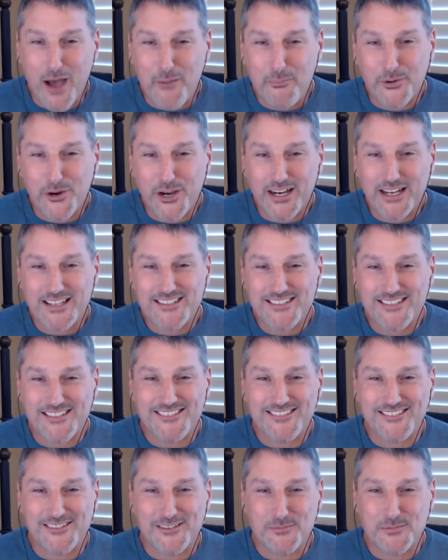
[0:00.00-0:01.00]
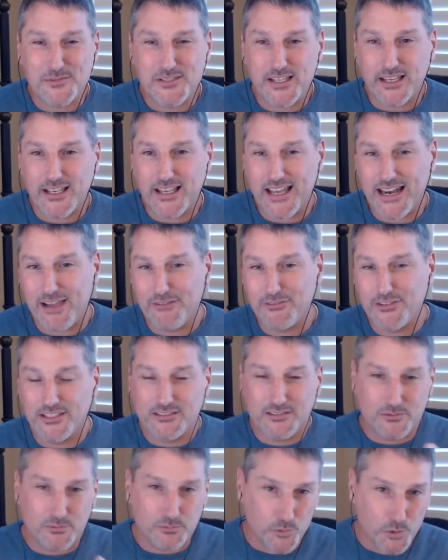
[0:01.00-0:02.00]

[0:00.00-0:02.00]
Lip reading: operating systems that kind of have these